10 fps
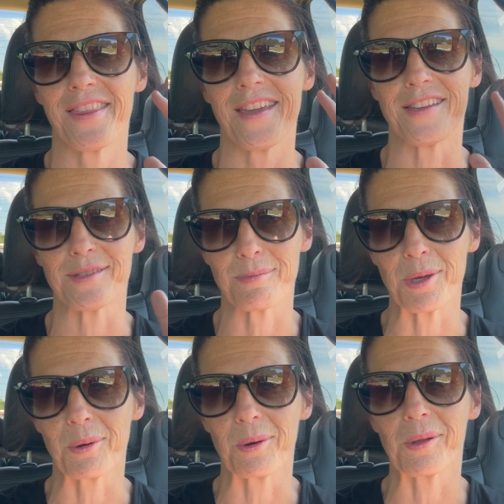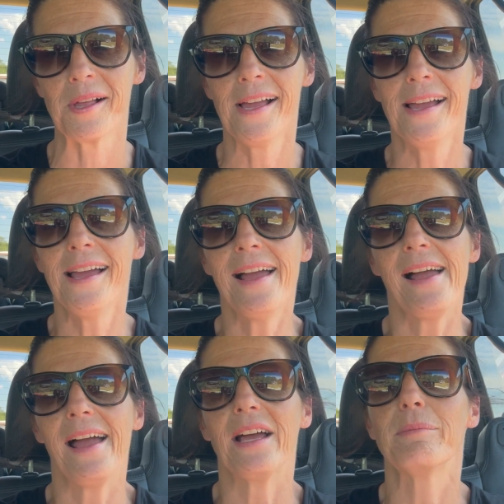his mule
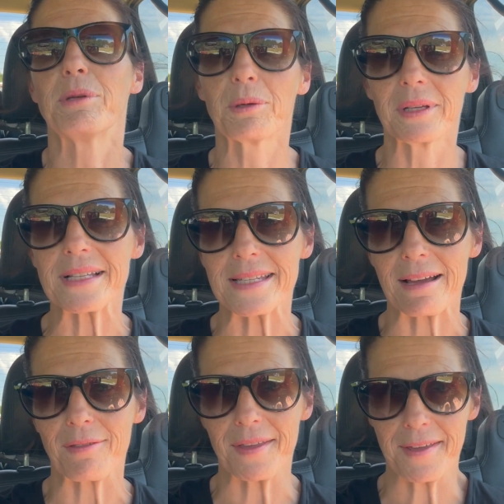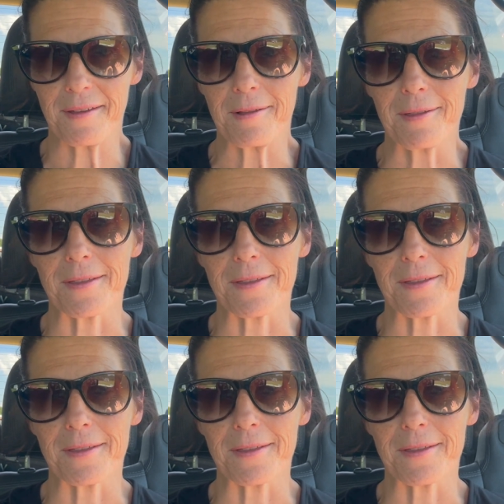and mule it down the hill.